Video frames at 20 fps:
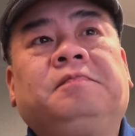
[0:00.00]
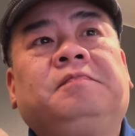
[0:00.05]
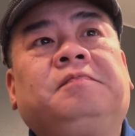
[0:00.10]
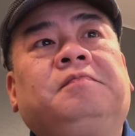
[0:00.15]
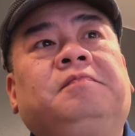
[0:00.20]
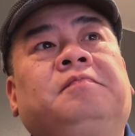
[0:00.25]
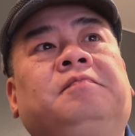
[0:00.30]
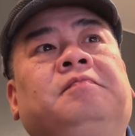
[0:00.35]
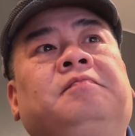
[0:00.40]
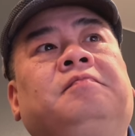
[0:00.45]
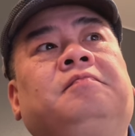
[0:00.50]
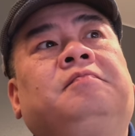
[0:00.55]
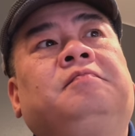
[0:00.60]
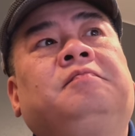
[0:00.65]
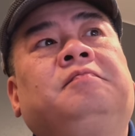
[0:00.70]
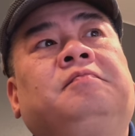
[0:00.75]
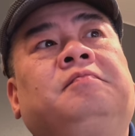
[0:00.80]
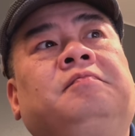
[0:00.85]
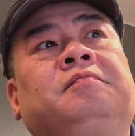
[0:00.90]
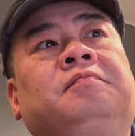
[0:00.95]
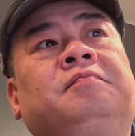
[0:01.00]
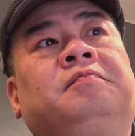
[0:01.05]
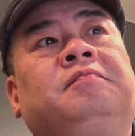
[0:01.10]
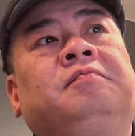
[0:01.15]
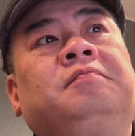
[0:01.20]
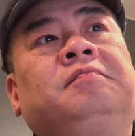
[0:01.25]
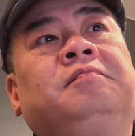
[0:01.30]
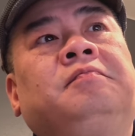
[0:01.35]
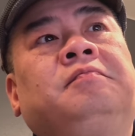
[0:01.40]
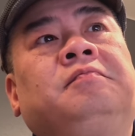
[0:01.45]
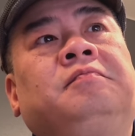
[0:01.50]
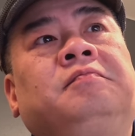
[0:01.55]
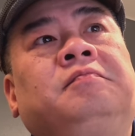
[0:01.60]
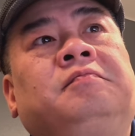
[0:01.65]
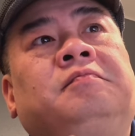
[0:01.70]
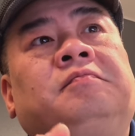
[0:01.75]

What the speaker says: Nobody speaks.